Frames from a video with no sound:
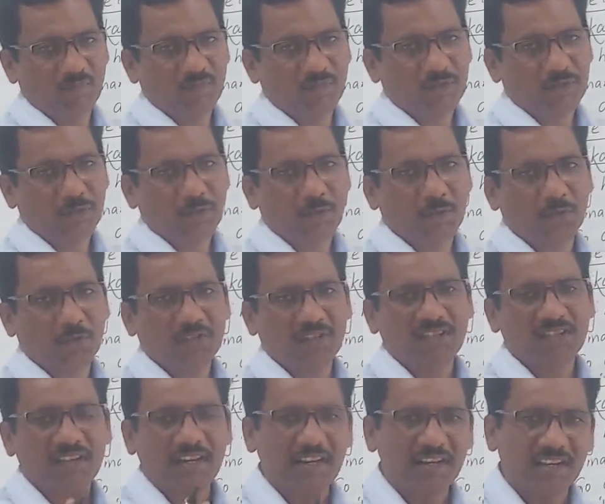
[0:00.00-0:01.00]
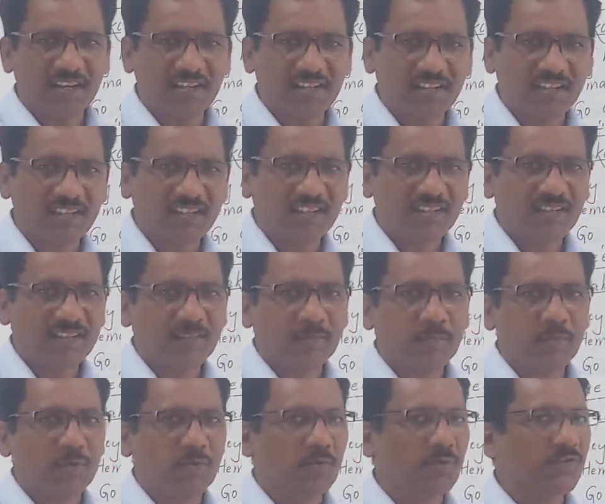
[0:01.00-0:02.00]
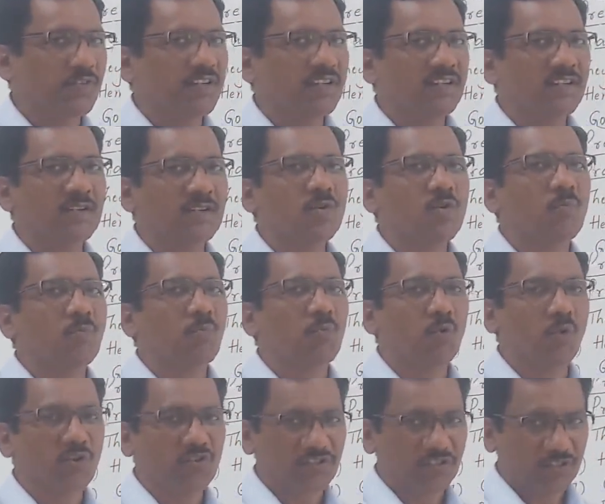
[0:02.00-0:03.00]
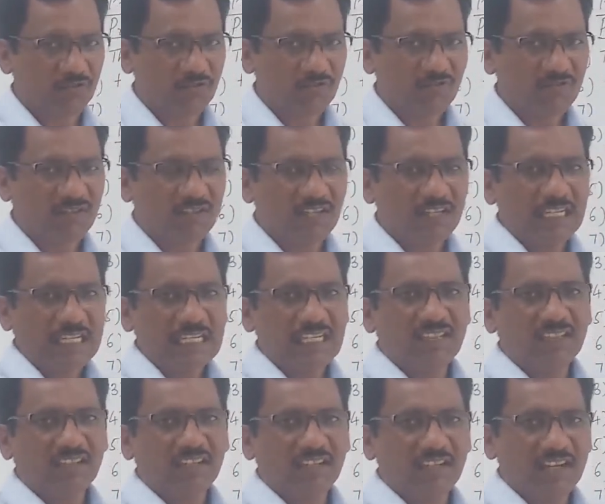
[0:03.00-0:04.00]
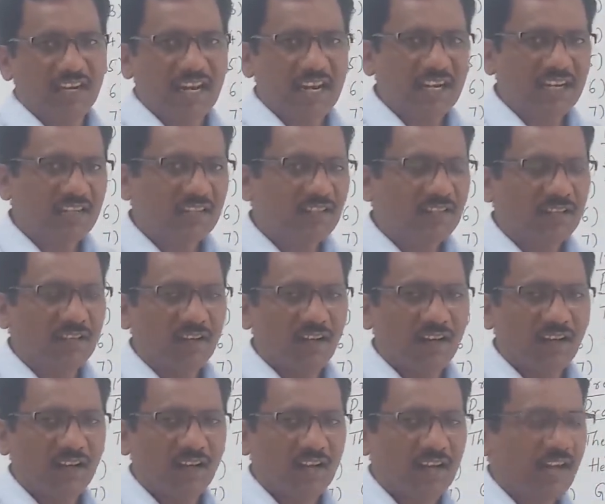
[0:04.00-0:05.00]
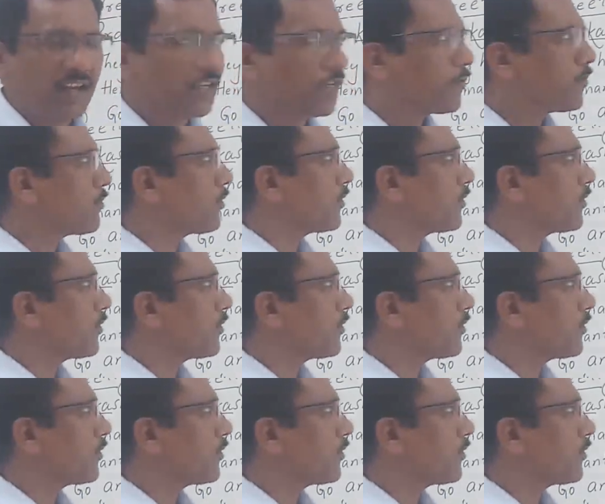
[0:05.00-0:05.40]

So the sentence is, you know that, positive. It needs a negative